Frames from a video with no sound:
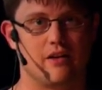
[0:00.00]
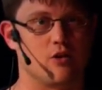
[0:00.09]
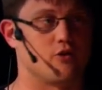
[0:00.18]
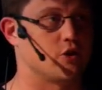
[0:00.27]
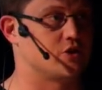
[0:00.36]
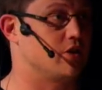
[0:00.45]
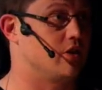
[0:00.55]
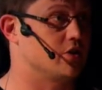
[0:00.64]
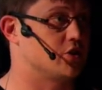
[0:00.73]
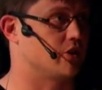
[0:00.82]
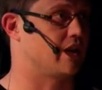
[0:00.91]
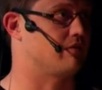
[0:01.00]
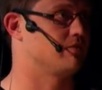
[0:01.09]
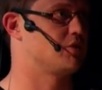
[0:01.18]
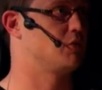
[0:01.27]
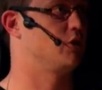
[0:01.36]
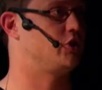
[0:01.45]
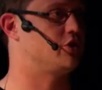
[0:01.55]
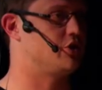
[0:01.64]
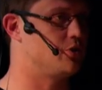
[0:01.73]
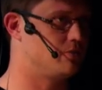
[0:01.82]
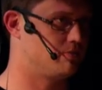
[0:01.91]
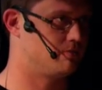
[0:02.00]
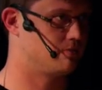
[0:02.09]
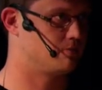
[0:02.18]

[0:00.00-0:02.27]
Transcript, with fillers: You know, versus also, like, suppose you do